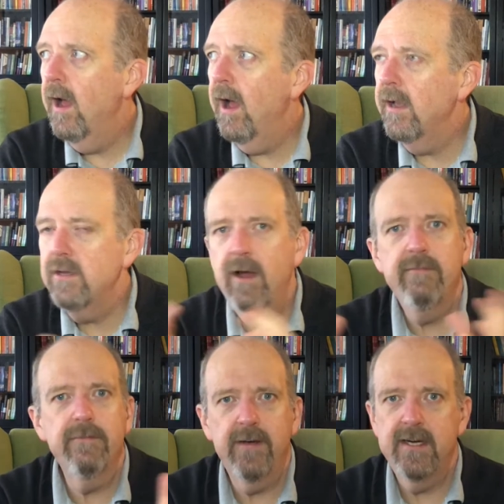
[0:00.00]
you have
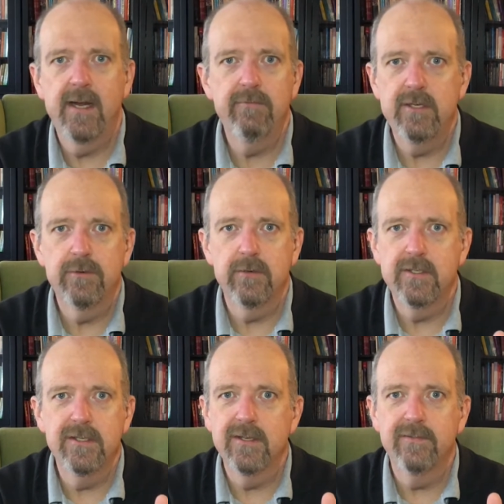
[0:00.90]
the finite
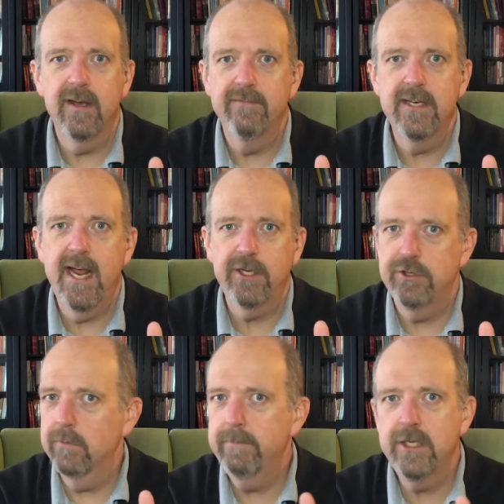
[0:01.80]
resources of a
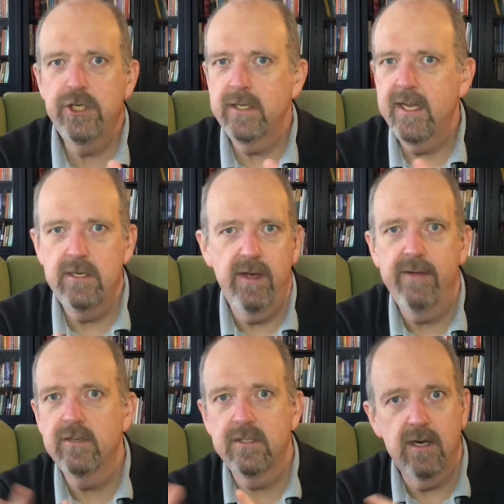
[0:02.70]
national budget, and you
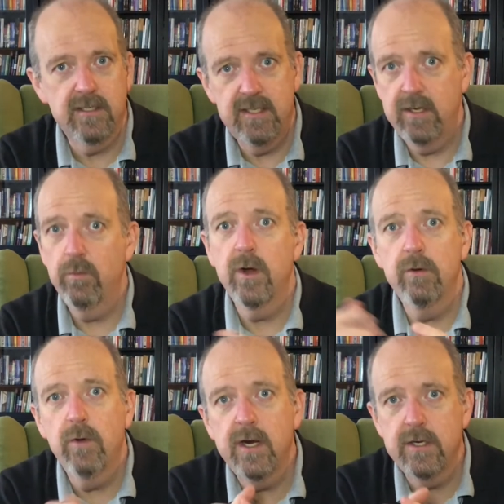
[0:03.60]
have to start seeing
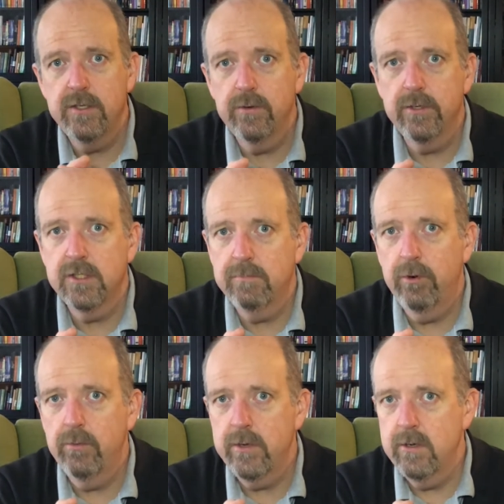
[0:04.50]
what are you going to
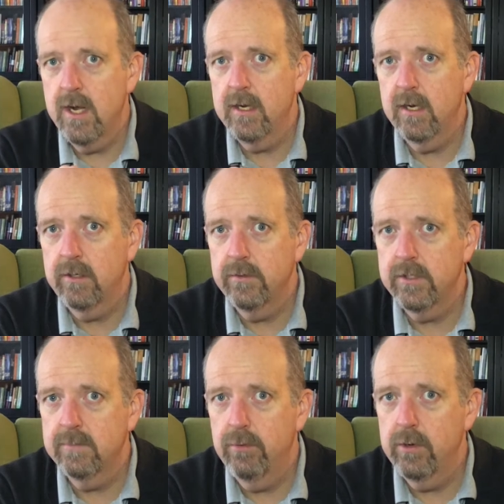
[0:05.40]
support and what you aren't going to
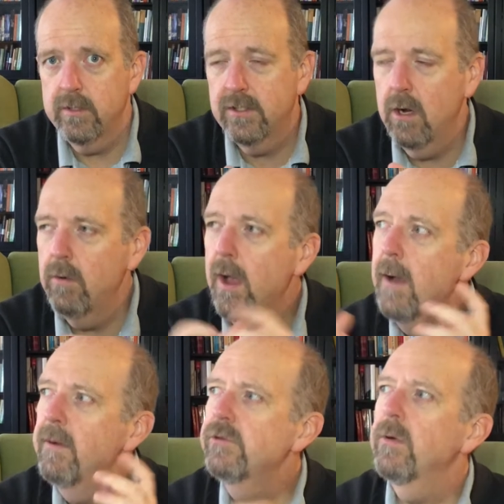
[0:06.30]
support. So,
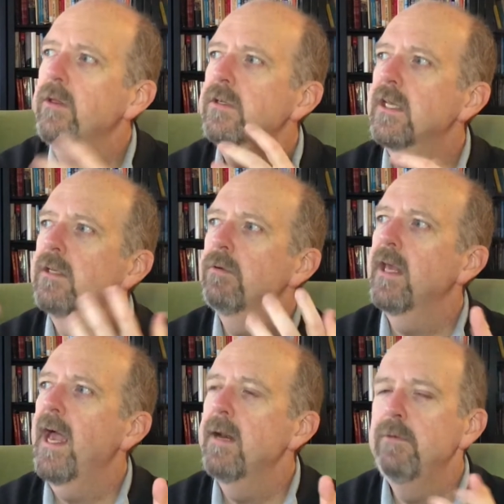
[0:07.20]
but it's one of those things where
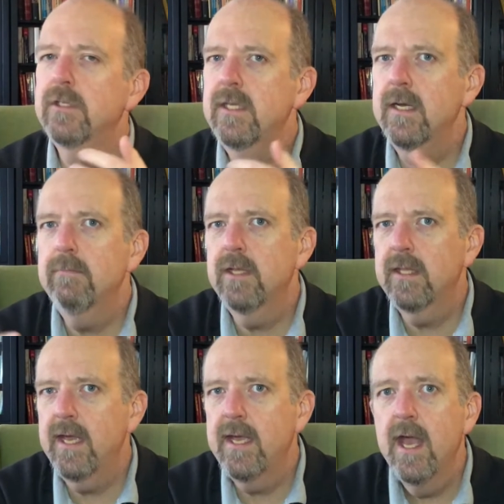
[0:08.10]
they had a museum that
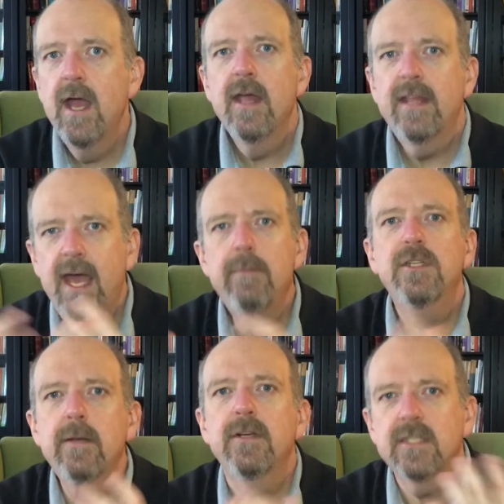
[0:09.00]
they had a
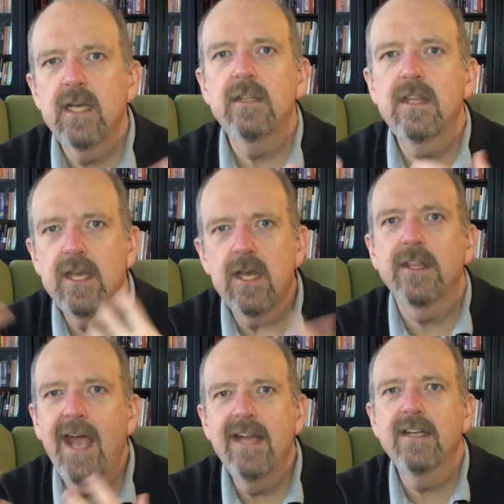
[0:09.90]
museum because they thought
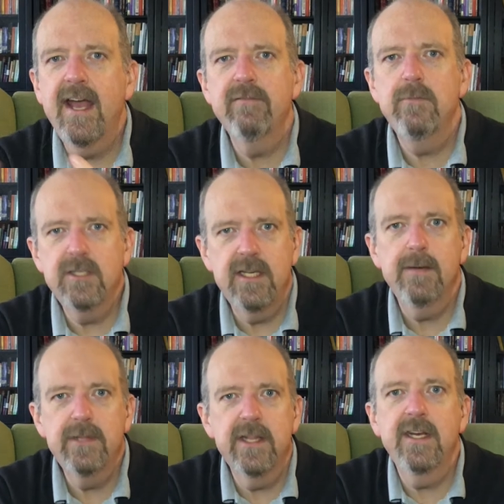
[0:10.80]
they had to have a
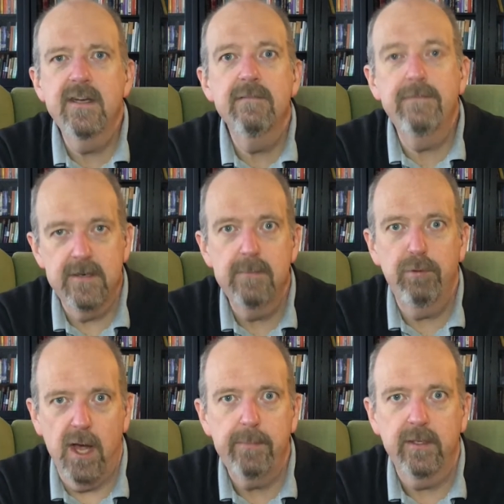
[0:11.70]
museum, and then they didn't fund it
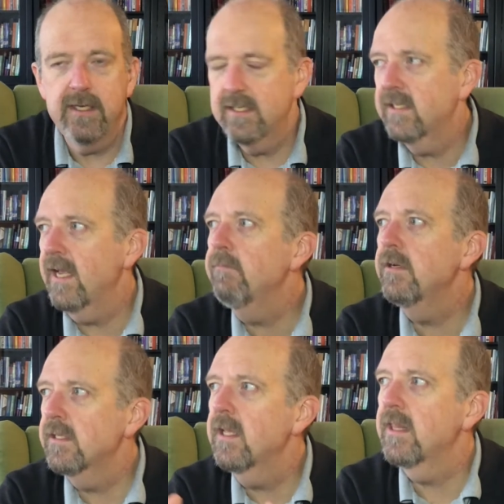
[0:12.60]
properly. It's the same
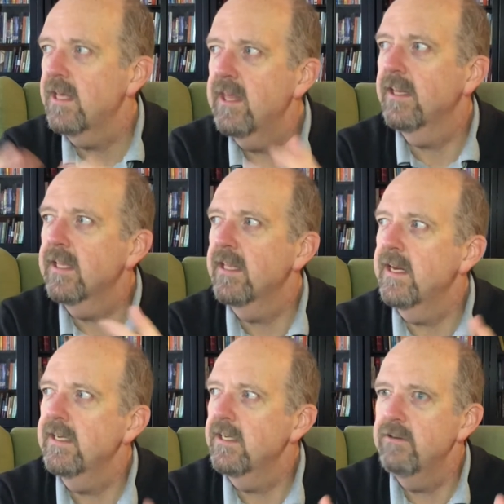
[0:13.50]
reason that they think that they
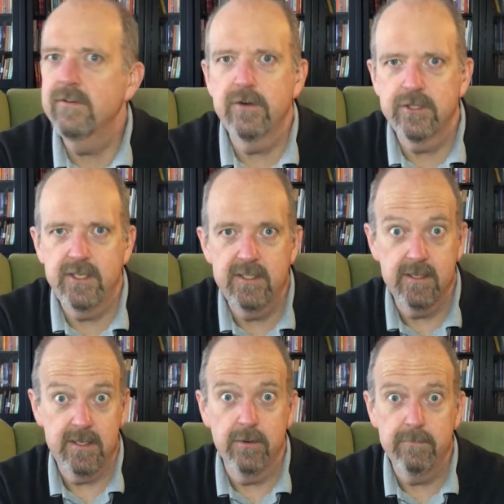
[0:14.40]
need universities and
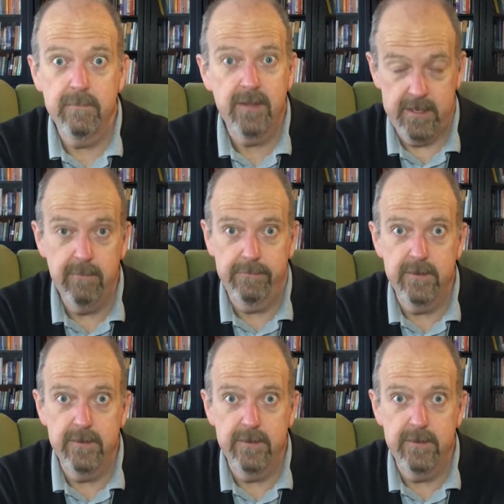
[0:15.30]
they don't fund